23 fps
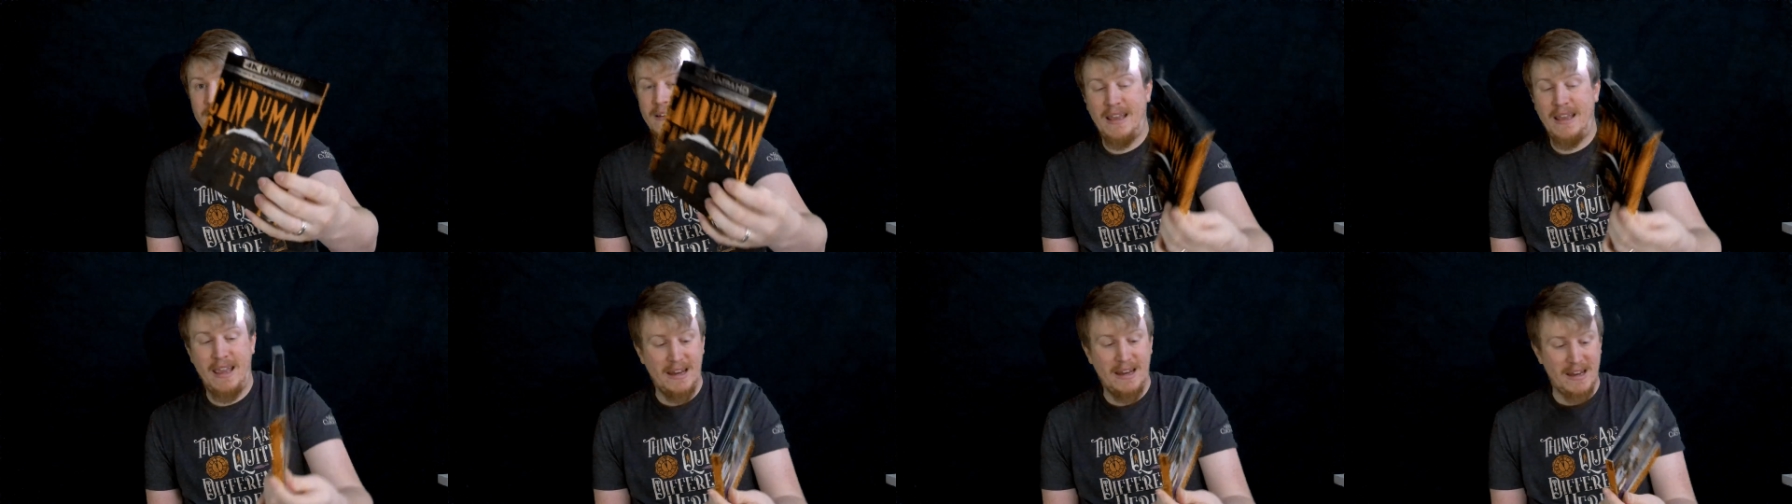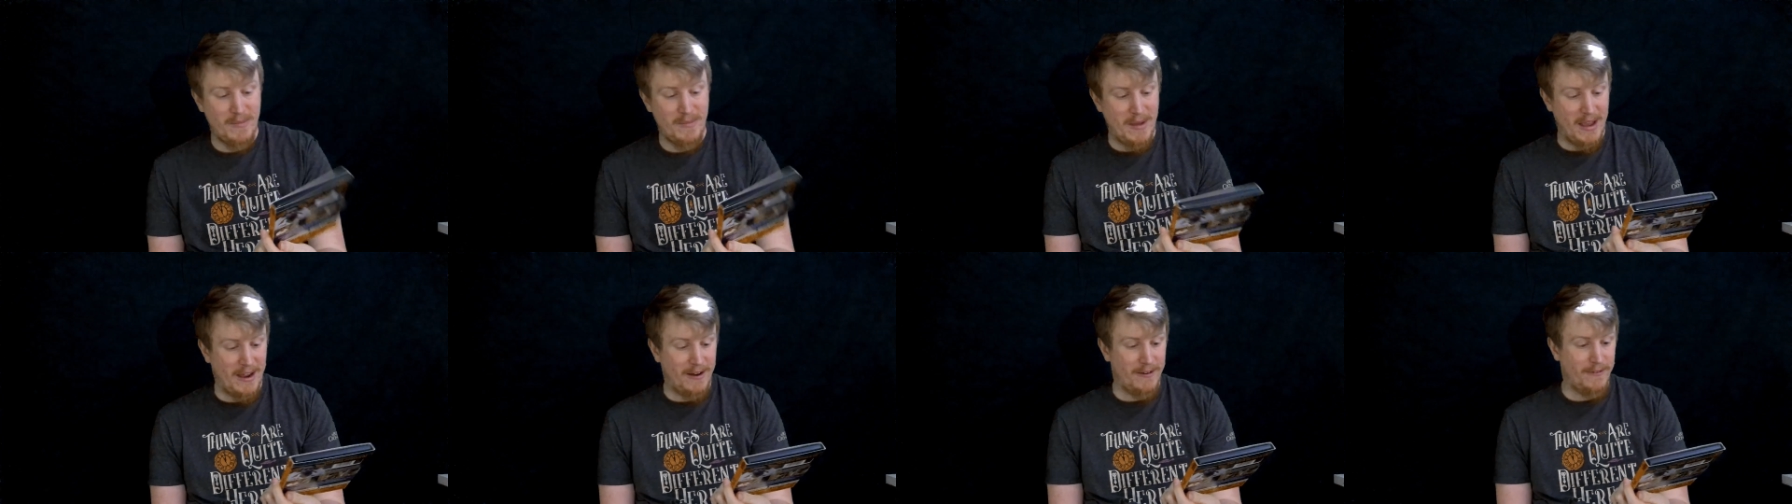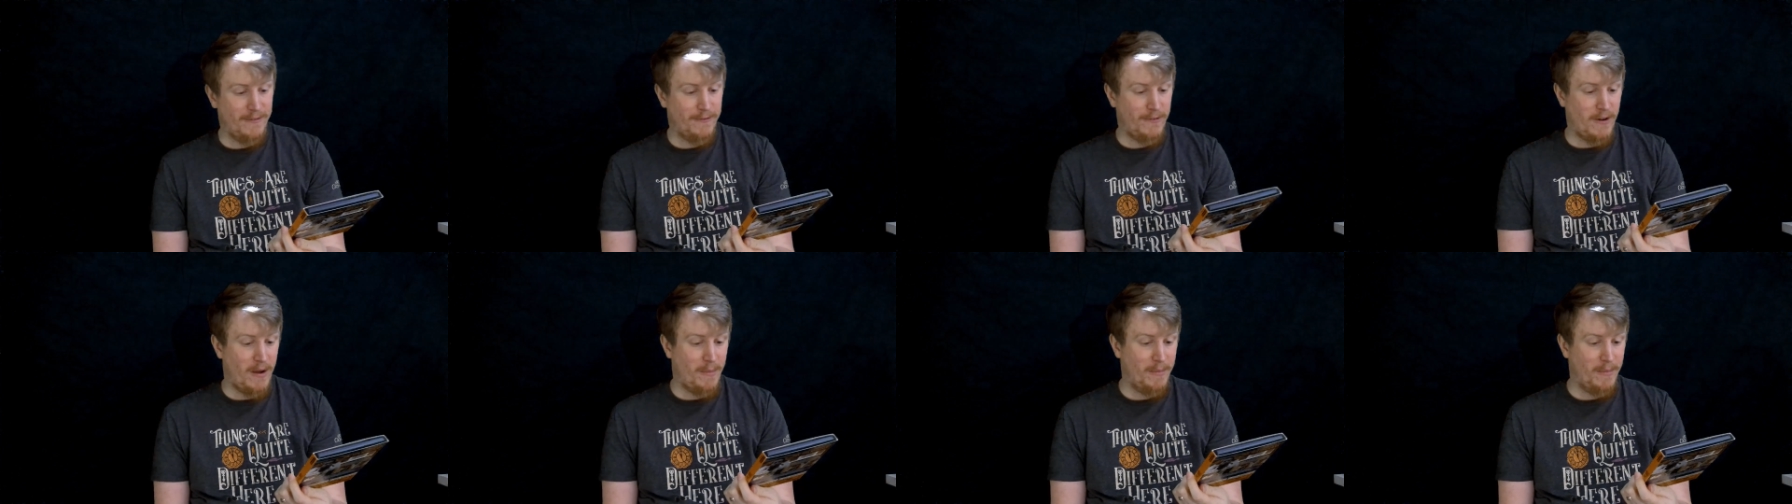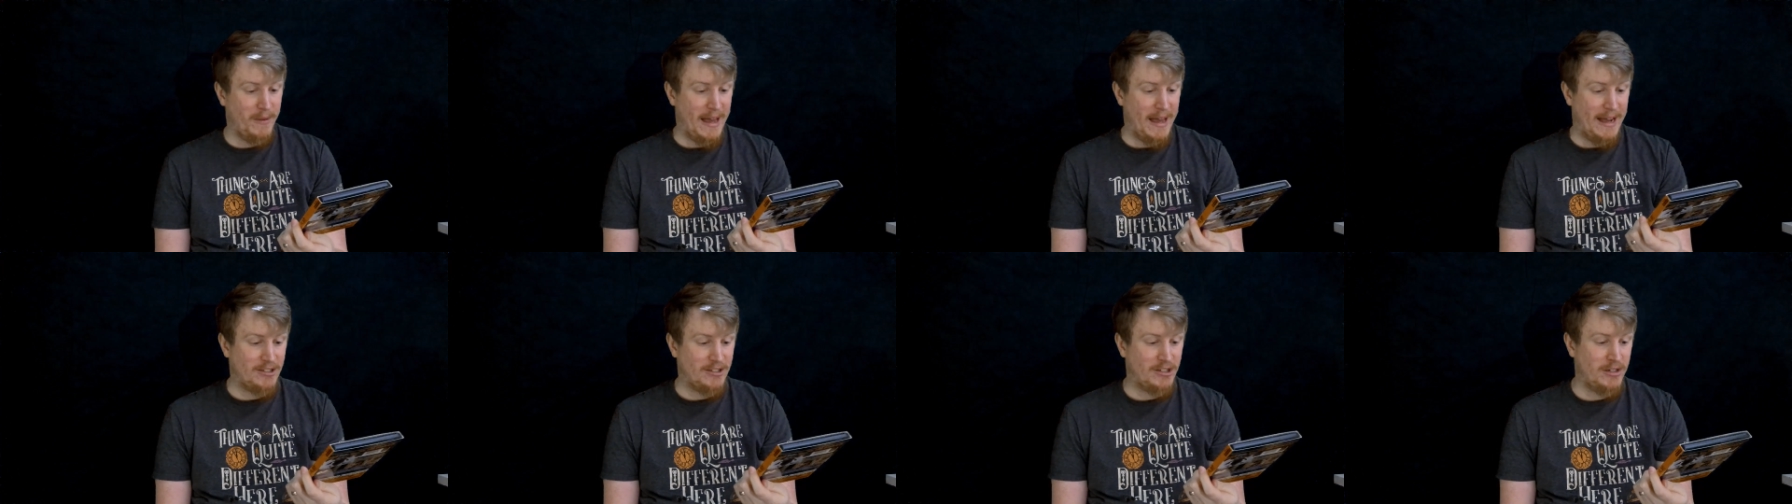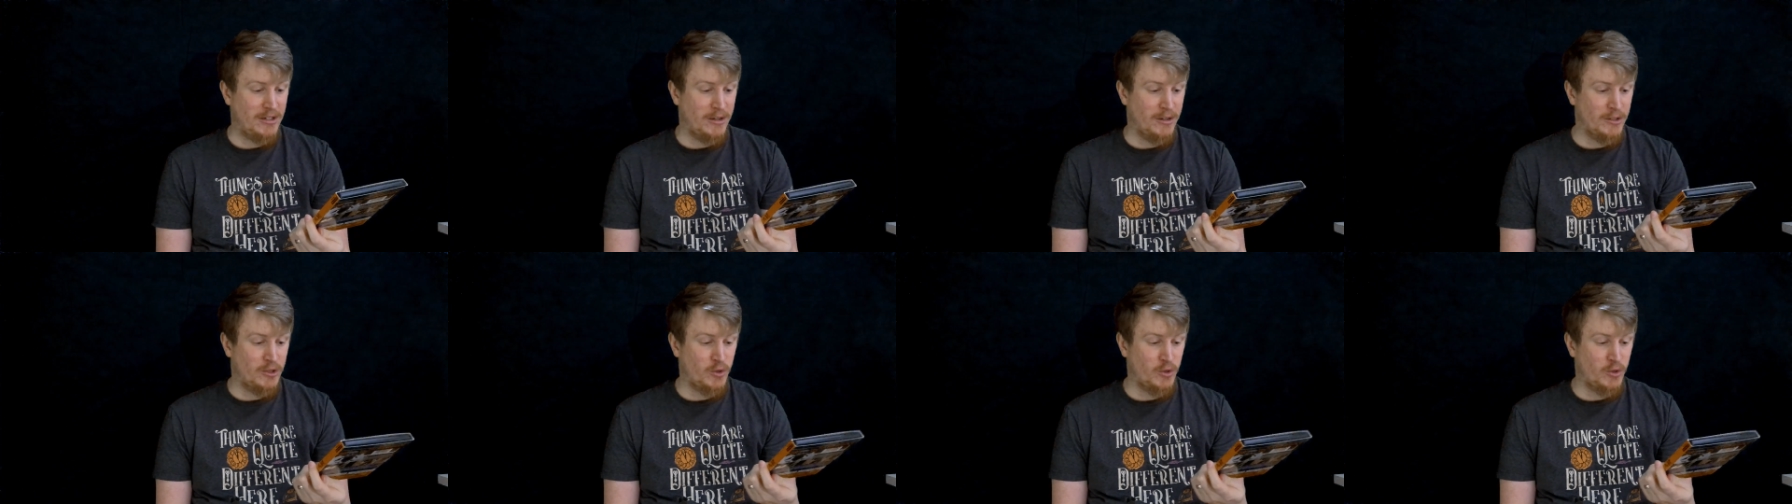Candyman from last year,